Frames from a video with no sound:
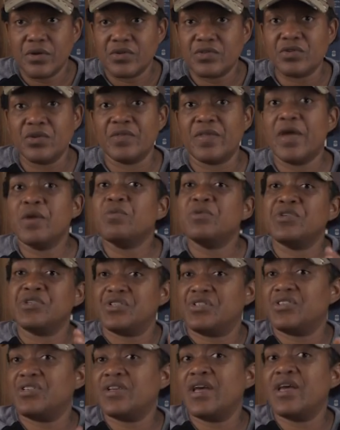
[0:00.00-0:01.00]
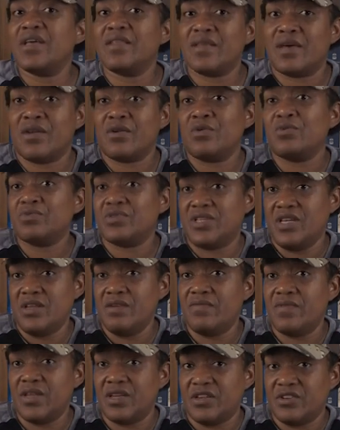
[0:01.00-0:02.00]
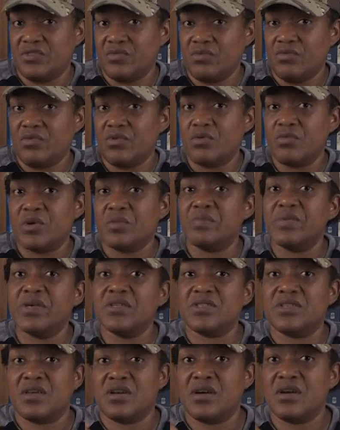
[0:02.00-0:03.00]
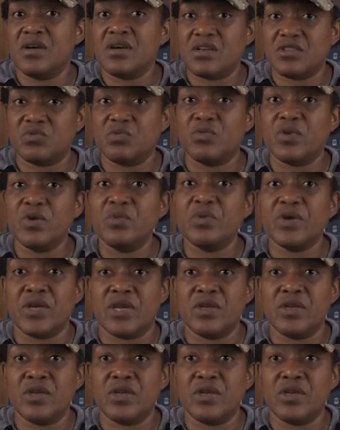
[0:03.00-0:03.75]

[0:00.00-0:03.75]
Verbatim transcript: So they were just saying that on TV, that's a rumor, but to us, we were